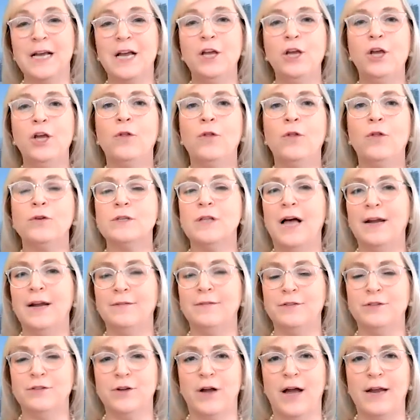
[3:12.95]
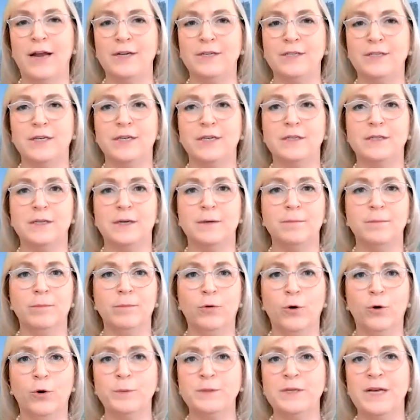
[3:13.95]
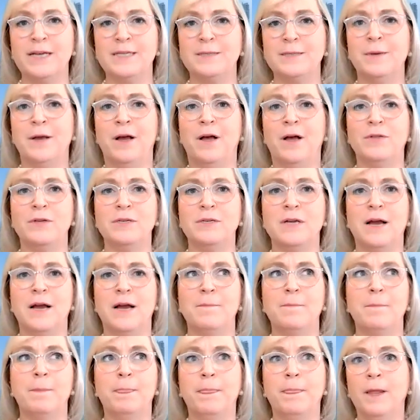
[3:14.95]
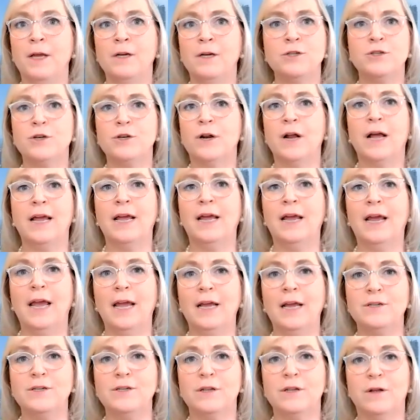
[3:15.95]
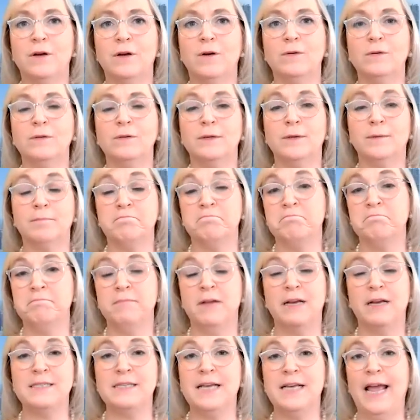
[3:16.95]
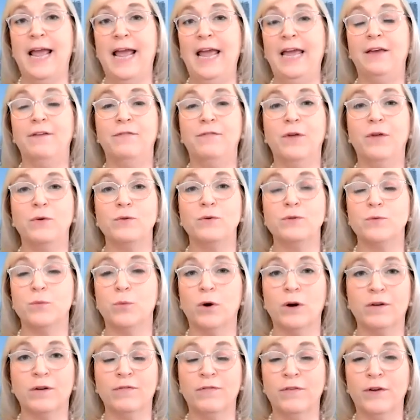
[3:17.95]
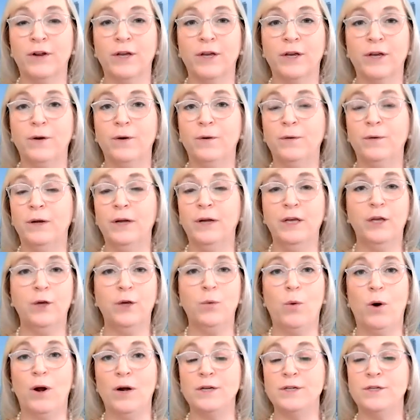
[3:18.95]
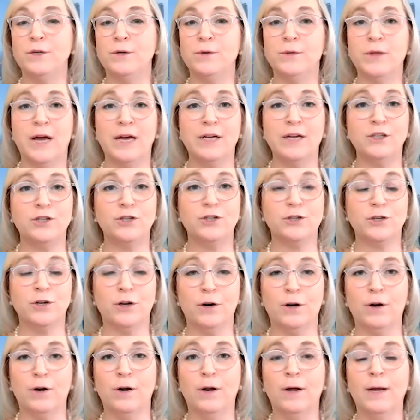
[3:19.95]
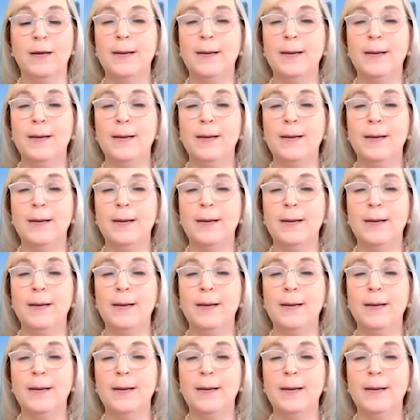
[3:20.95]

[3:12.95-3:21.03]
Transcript: There's a lot of strategies, and groups ask me all the time, should I engage in those? And I say, hey, if those work for you, you want to do that, sure.